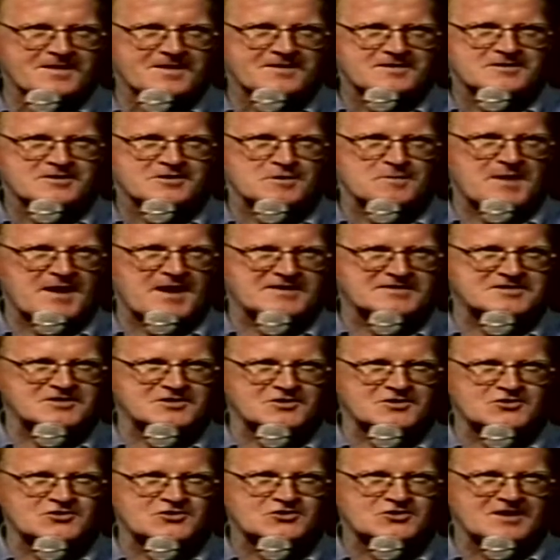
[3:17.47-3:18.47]
to the
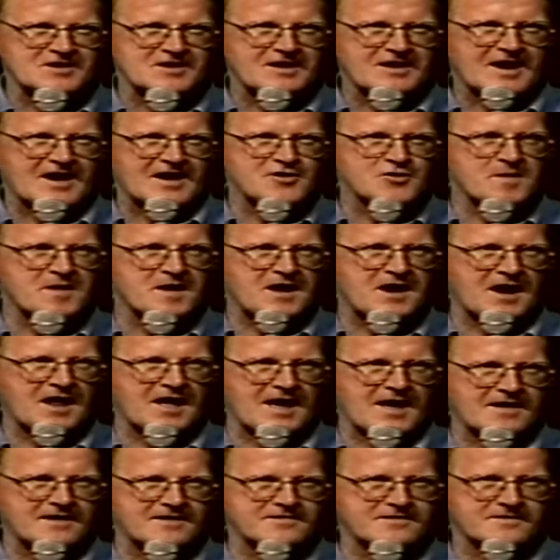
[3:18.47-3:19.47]
passage, and you'll be
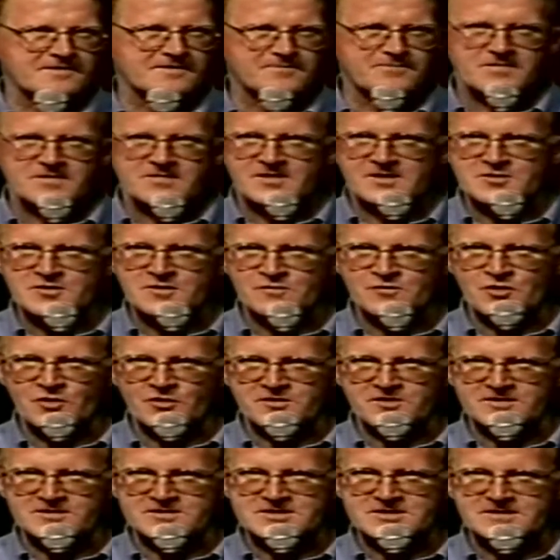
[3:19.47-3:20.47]
glad that you've
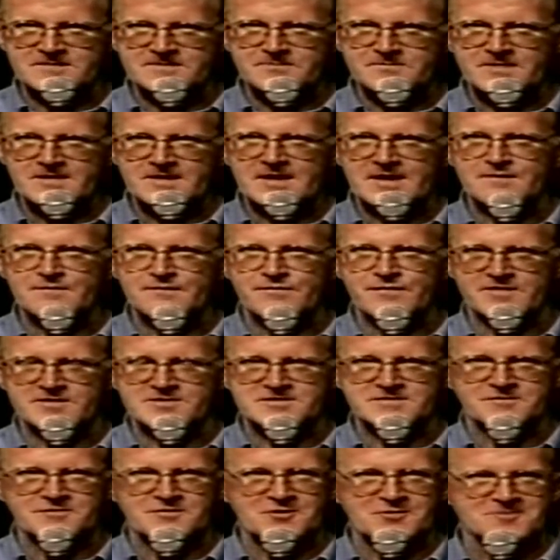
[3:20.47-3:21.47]
got it in
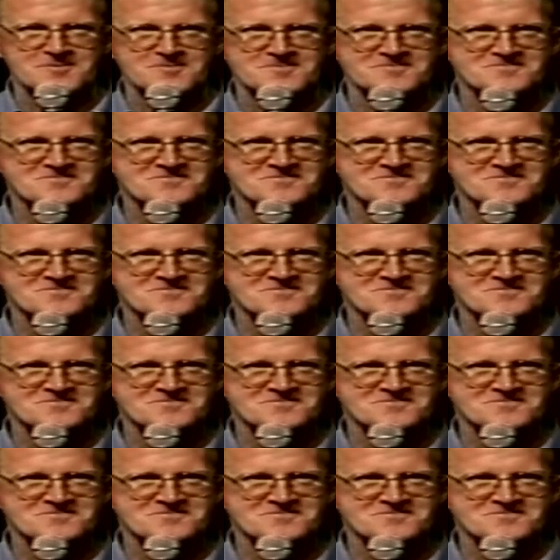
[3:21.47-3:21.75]
front of you.